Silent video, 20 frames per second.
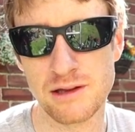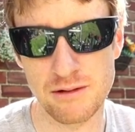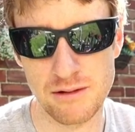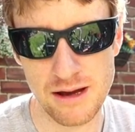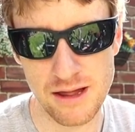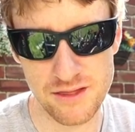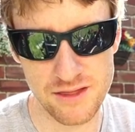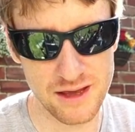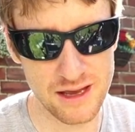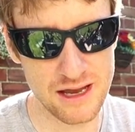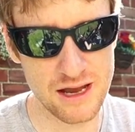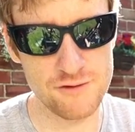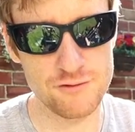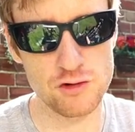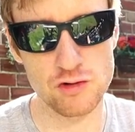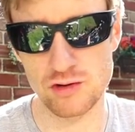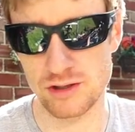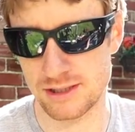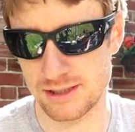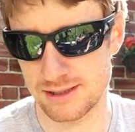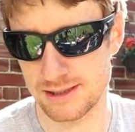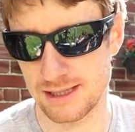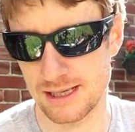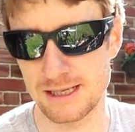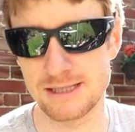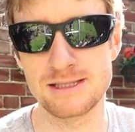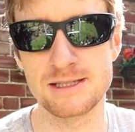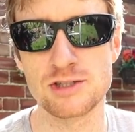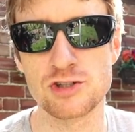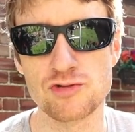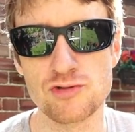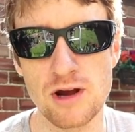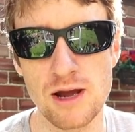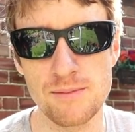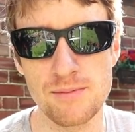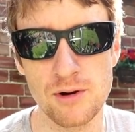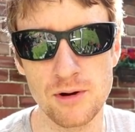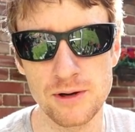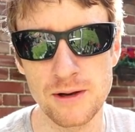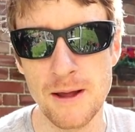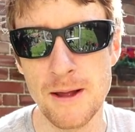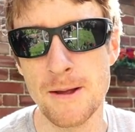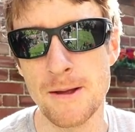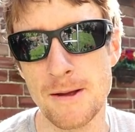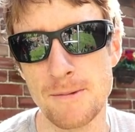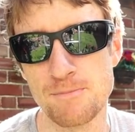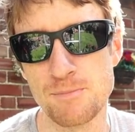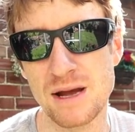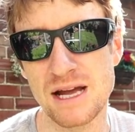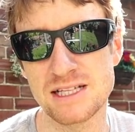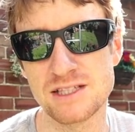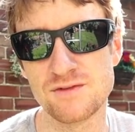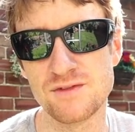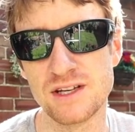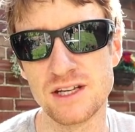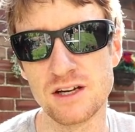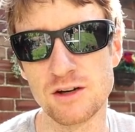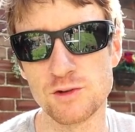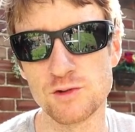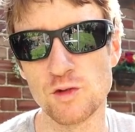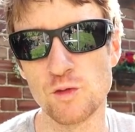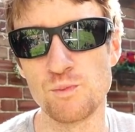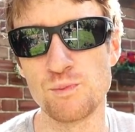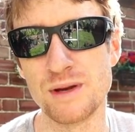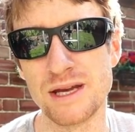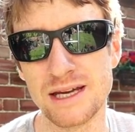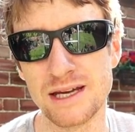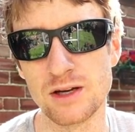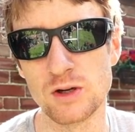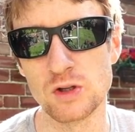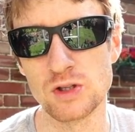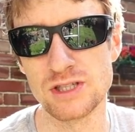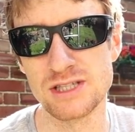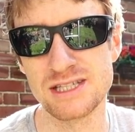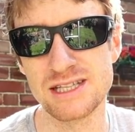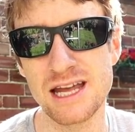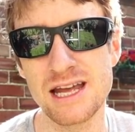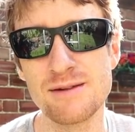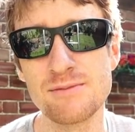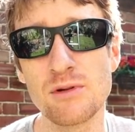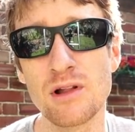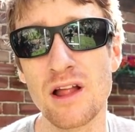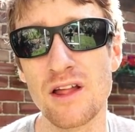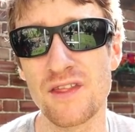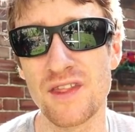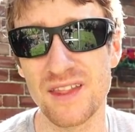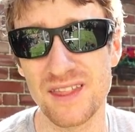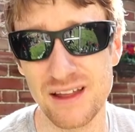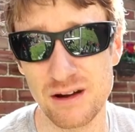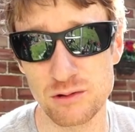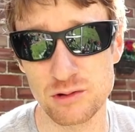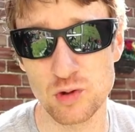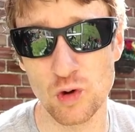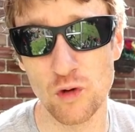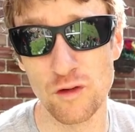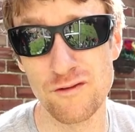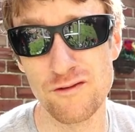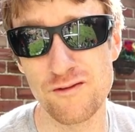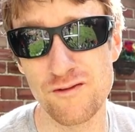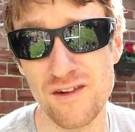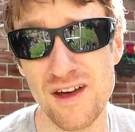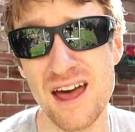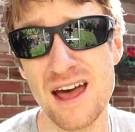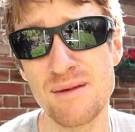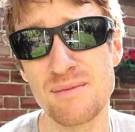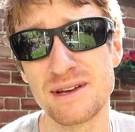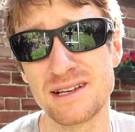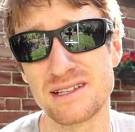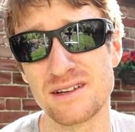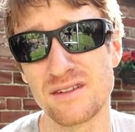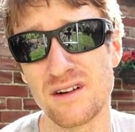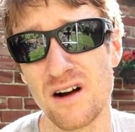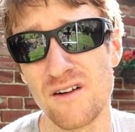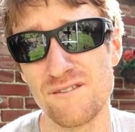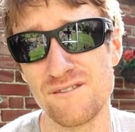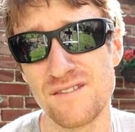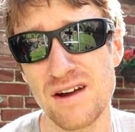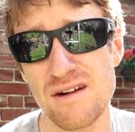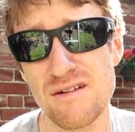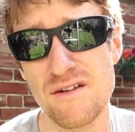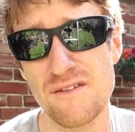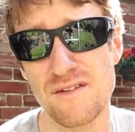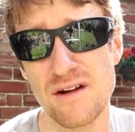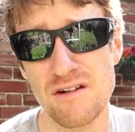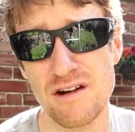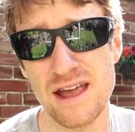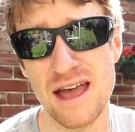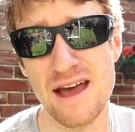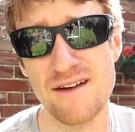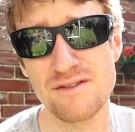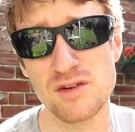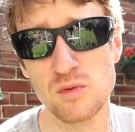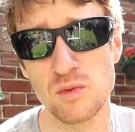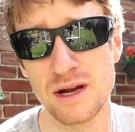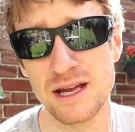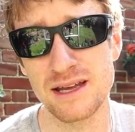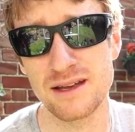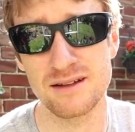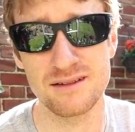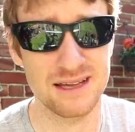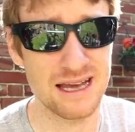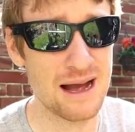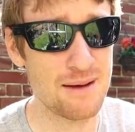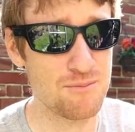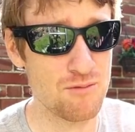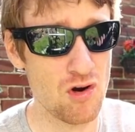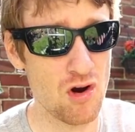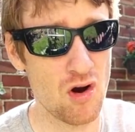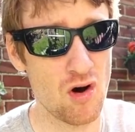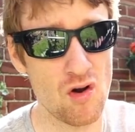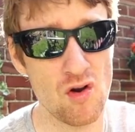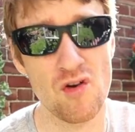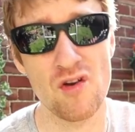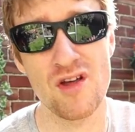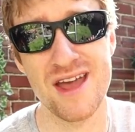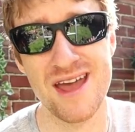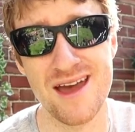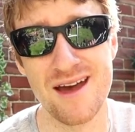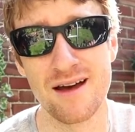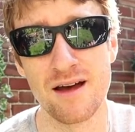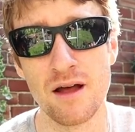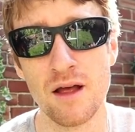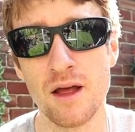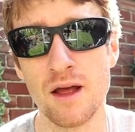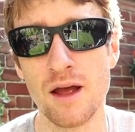Now, I think I've criticized this tripod in past videos with being unstable. I think that was unfair because I've got a very, very heavyweight camera on here.